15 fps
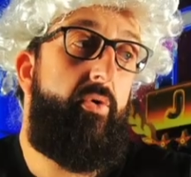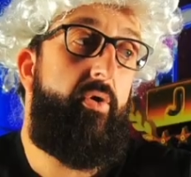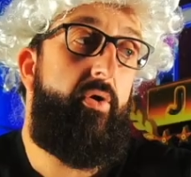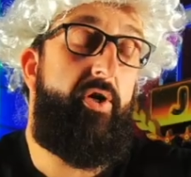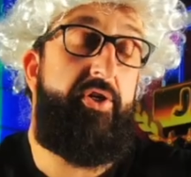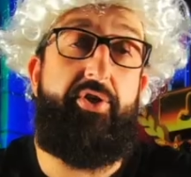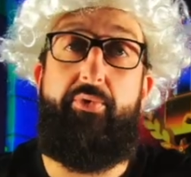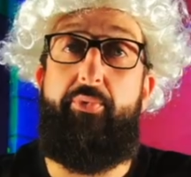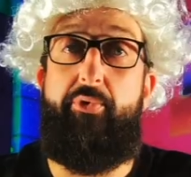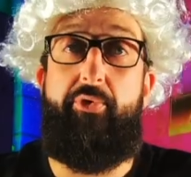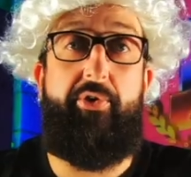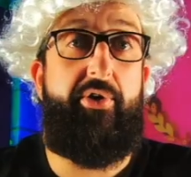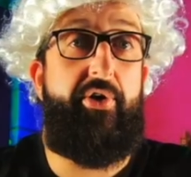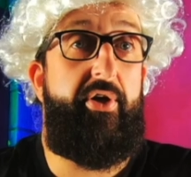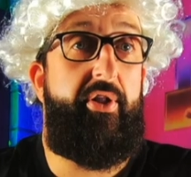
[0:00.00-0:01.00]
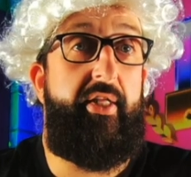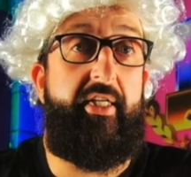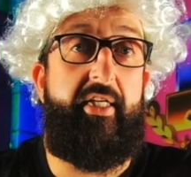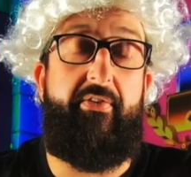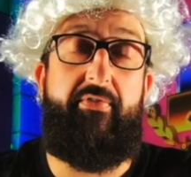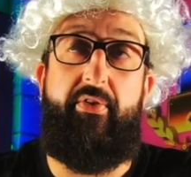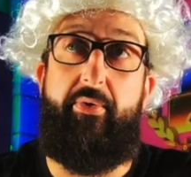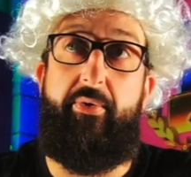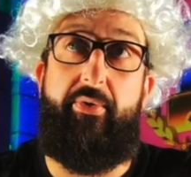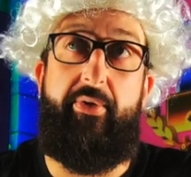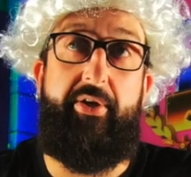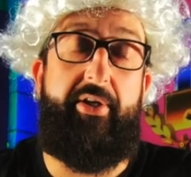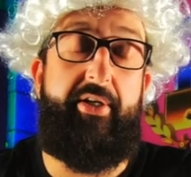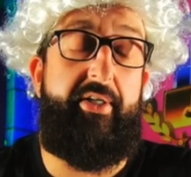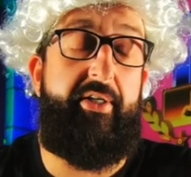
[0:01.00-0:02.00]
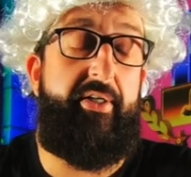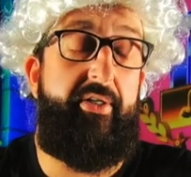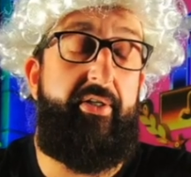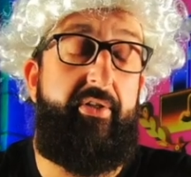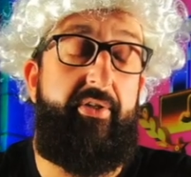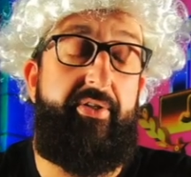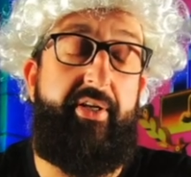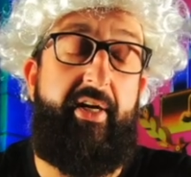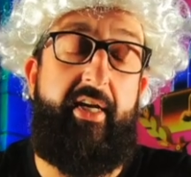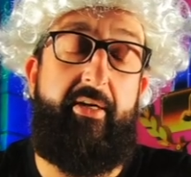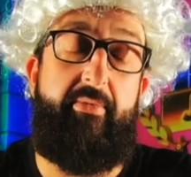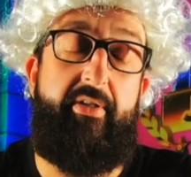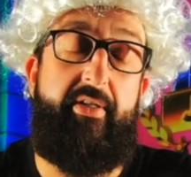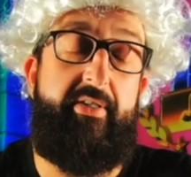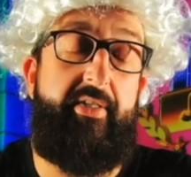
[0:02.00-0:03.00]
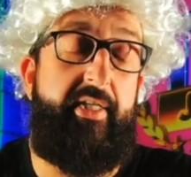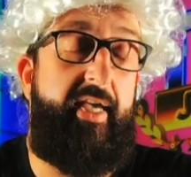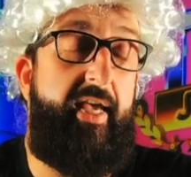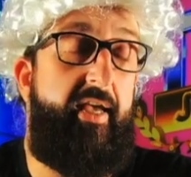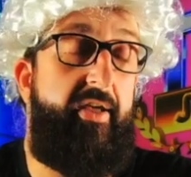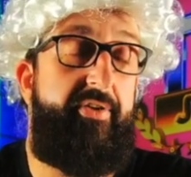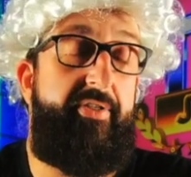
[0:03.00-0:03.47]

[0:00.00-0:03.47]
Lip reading: I should really give the real name of this account